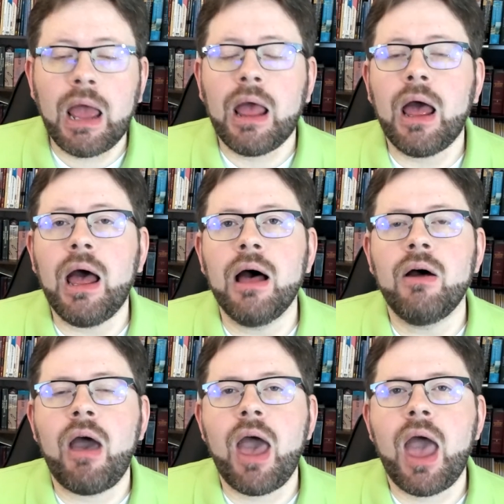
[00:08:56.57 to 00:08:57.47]
uh,
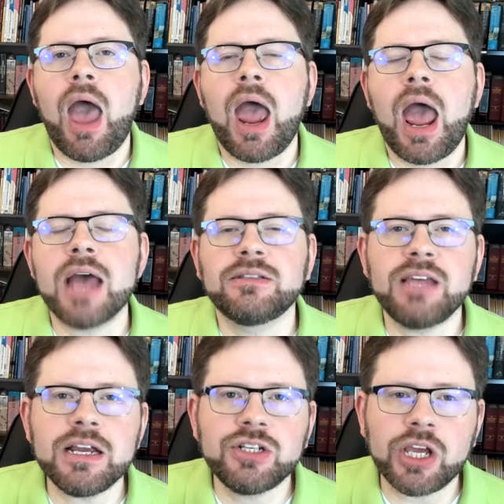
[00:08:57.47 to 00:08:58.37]
as
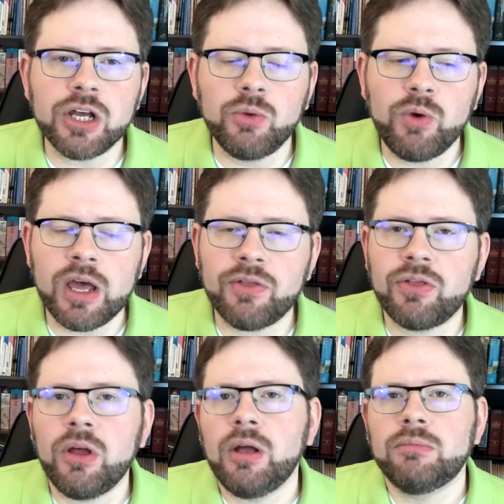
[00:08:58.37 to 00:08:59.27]
they deal with
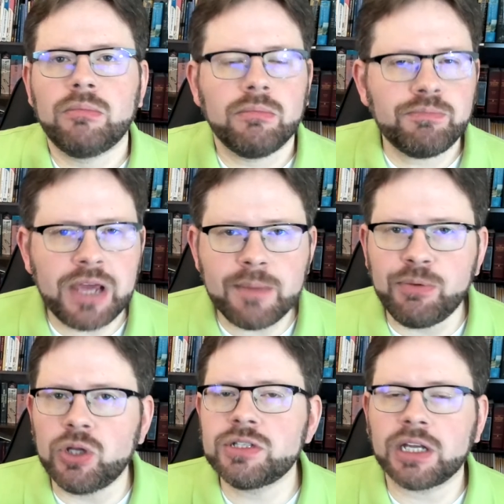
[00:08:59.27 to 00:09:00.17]

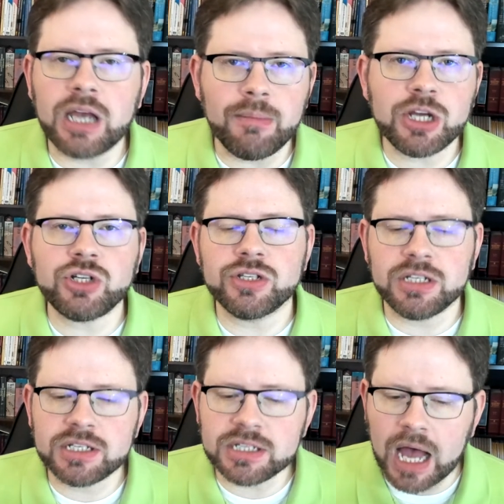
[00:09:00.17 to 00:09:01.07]
people succumbing to
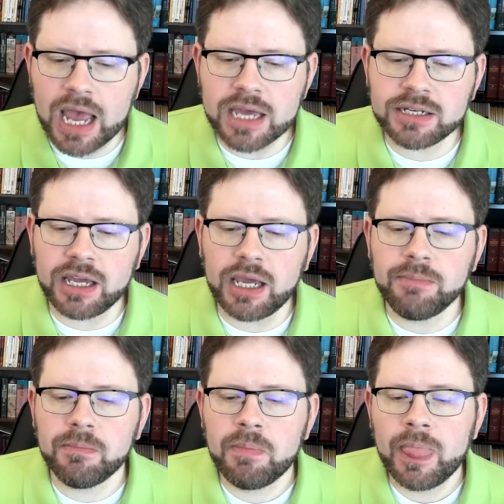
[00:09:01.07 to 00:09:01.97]

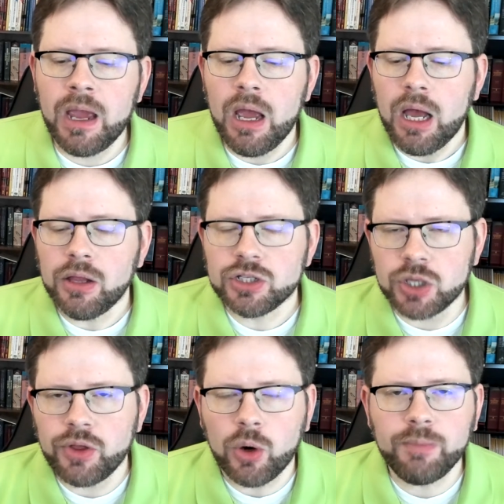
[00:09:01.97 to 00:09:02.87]
society. So
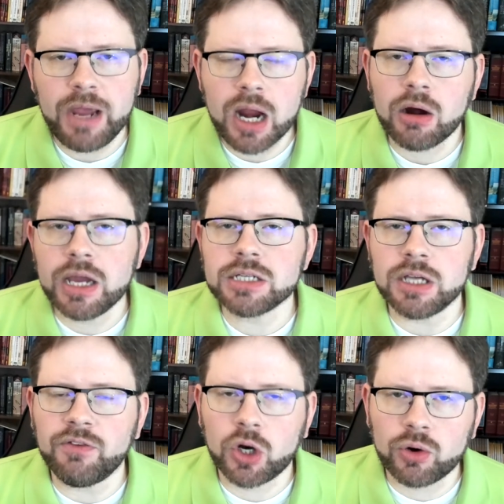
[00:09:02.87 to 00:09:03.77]
there would be areas
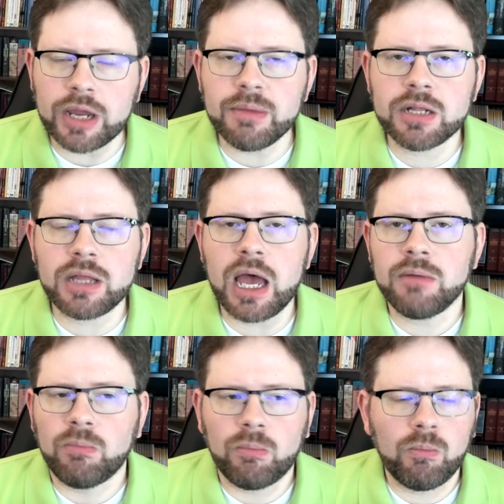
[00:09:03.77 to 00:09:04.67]
of agreement
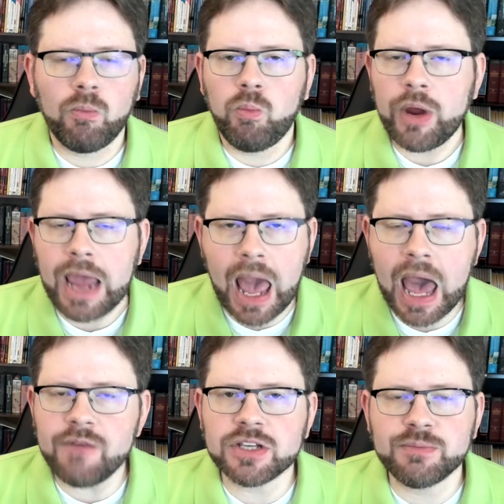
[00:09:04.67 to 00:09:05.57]
that we
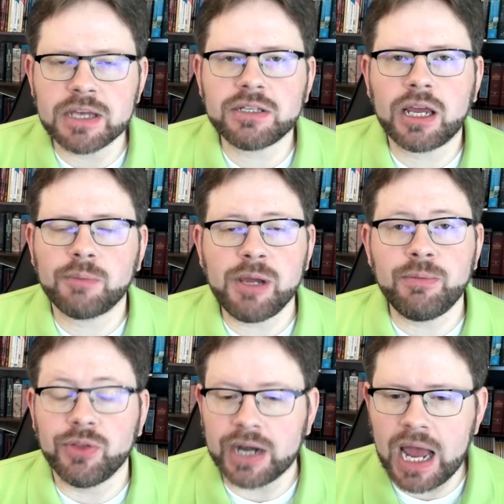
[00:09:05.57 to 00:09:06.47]
have as Messianic
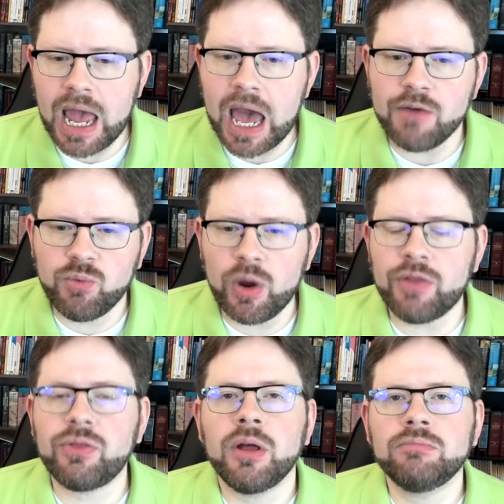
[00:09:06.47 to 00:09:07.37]
people that I have
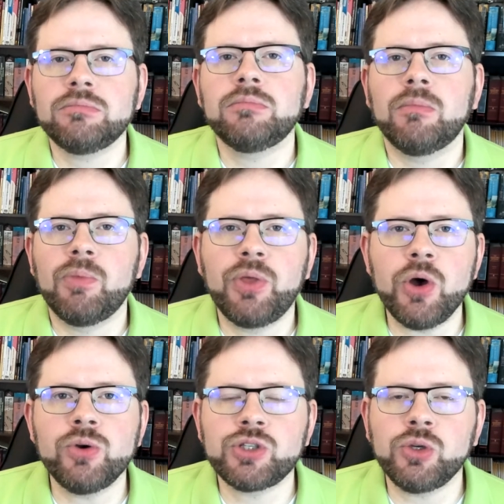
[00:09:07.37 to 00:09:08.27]
with
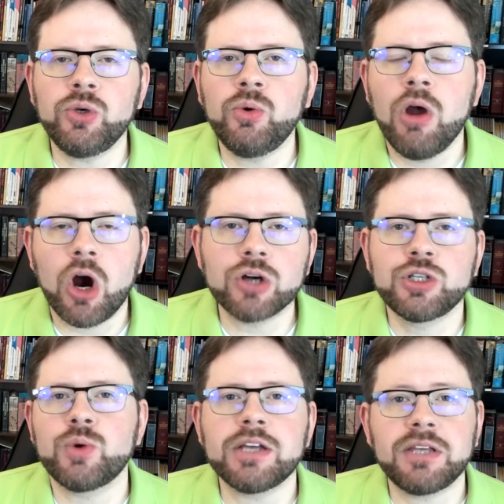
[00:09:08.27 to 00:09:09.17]
those who are
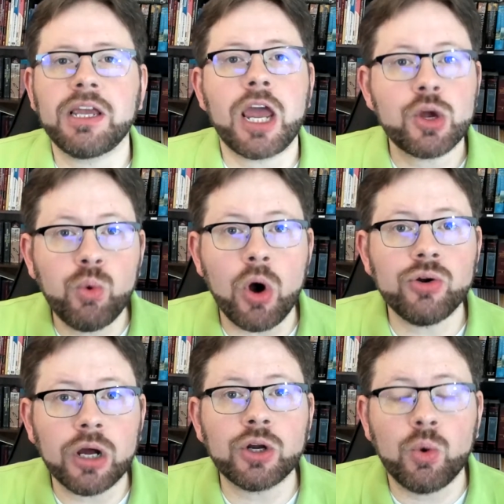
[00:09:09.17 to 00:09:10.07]
stressing a quote
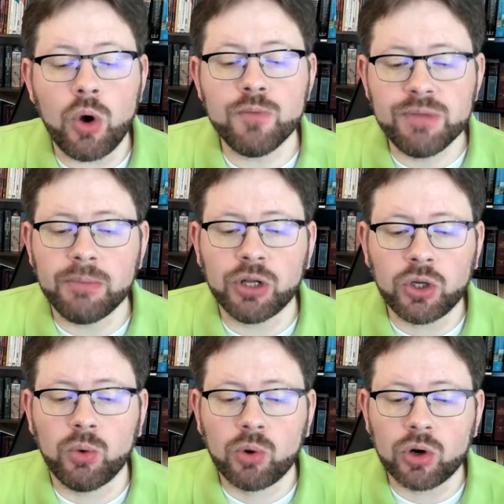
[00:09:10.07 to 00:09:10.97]
unquote
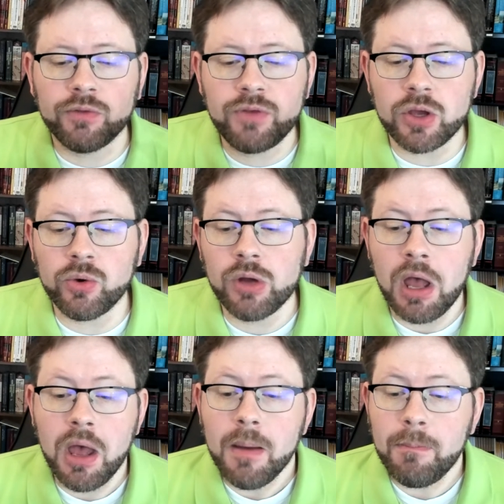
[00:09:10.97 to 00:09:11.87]
biblical worldview,
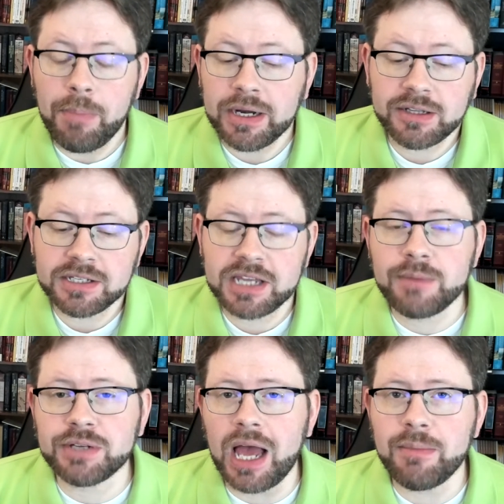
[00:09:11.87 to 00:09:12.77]
but at the same
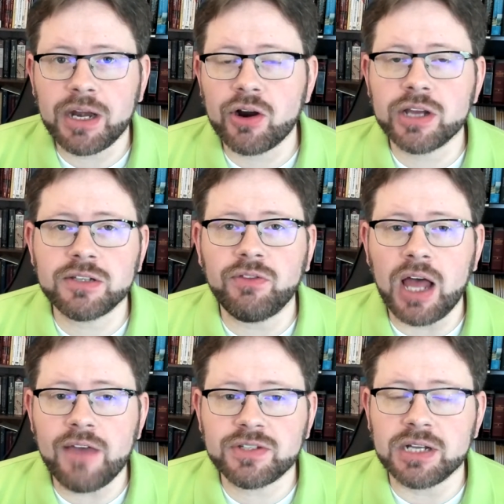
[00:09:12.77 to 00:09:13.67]
time in areas of
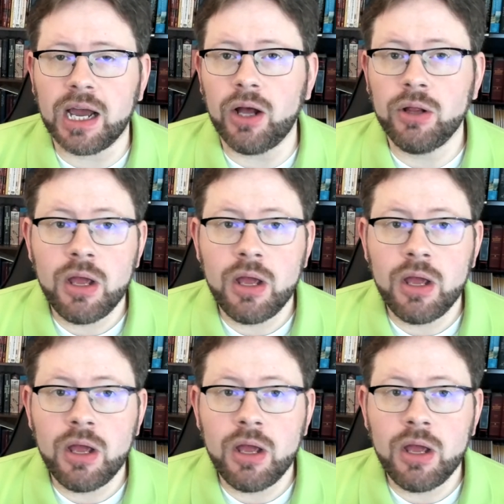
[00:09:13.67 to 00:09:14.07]
lifestyle.